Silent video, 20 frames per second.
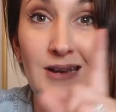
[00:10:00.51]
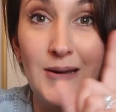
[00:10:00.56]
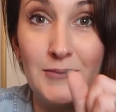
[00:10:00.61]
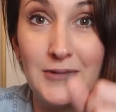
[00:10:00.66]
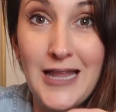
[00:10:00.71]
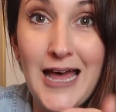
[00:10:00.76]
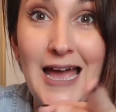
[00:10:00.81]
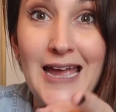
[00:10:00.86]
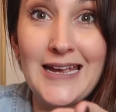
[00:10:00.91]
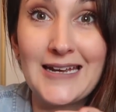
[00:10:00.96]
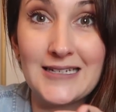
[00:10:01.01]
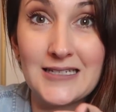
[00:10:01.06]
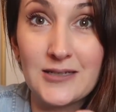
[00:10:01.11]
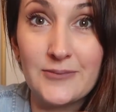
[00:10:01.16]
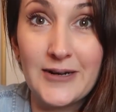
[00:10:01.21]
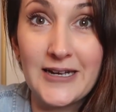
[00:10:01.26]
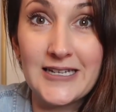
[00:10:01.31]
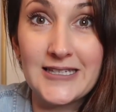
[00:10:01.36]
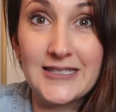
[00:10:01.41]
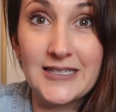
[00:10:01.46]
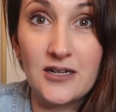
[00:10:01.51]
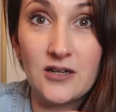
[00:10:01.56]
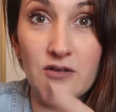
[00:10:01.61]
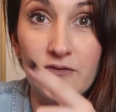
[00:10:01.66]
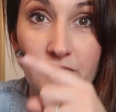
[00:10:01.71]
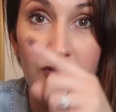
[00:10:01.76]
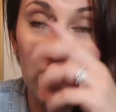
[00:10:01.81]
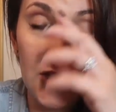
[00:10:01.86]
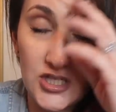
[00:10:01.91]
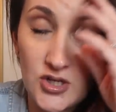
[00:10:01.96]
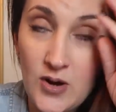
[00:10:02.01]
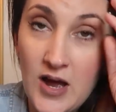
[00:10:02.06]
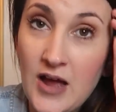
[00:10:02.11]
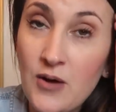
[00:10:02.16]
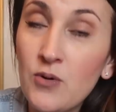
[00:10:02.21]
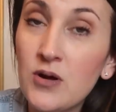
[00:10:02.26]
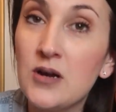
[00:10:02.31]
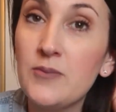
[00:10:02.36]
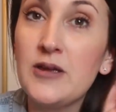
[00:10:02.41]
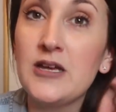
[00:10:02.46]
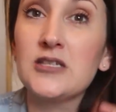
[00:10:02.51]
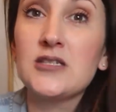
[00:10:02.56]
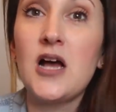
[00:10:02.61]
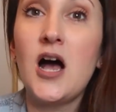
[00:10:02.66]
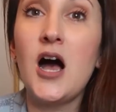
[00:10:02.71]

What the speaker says: I'm lying to myself. And so I wanna be as